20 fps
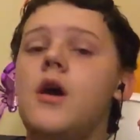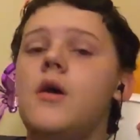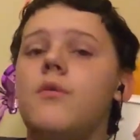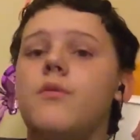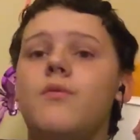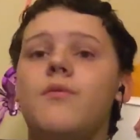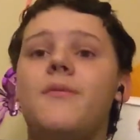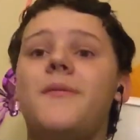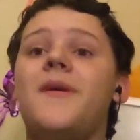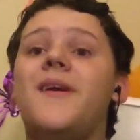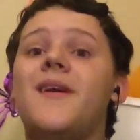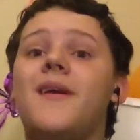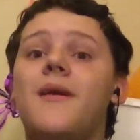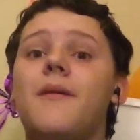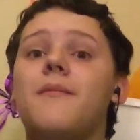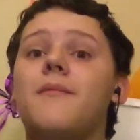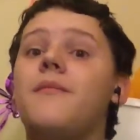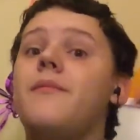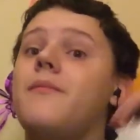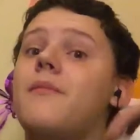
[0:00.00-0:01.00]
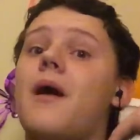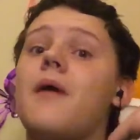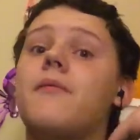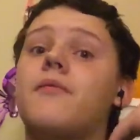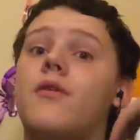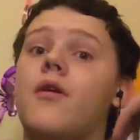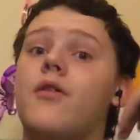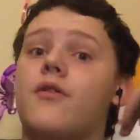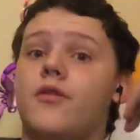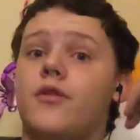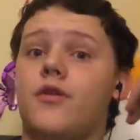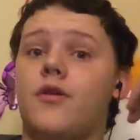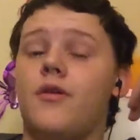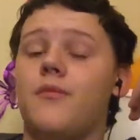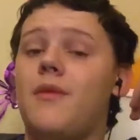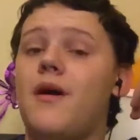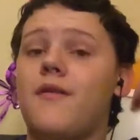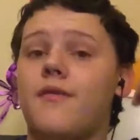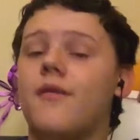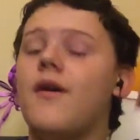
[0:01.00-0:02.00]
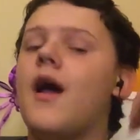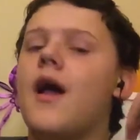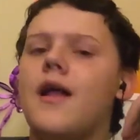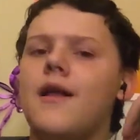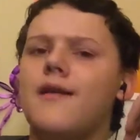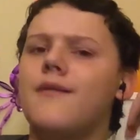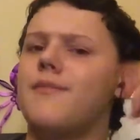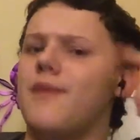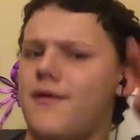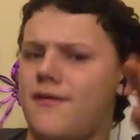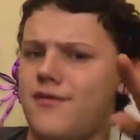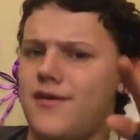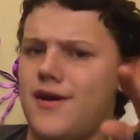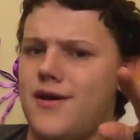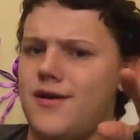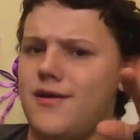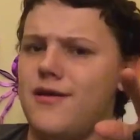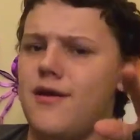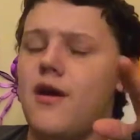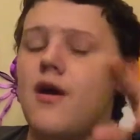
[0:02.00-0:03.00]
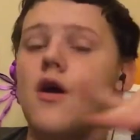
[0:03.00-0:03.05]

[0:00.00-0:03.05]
me, my brother, my friend, my friend,